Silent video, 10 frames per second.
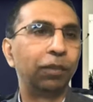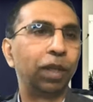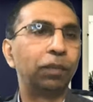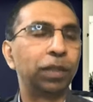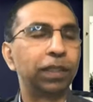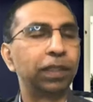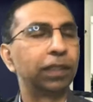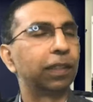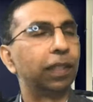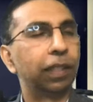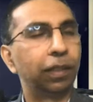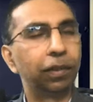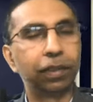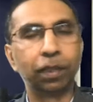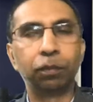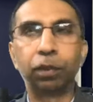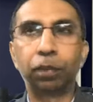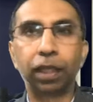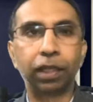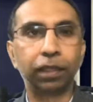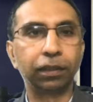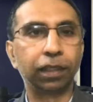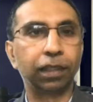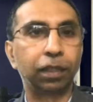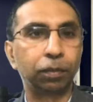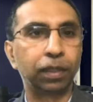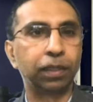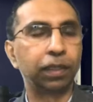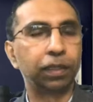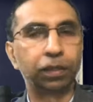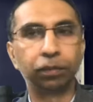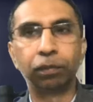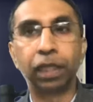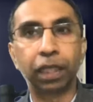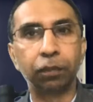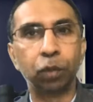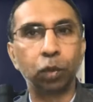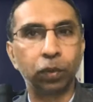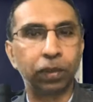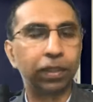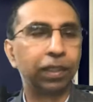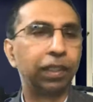One person is continuously preparing, the other person is making moves.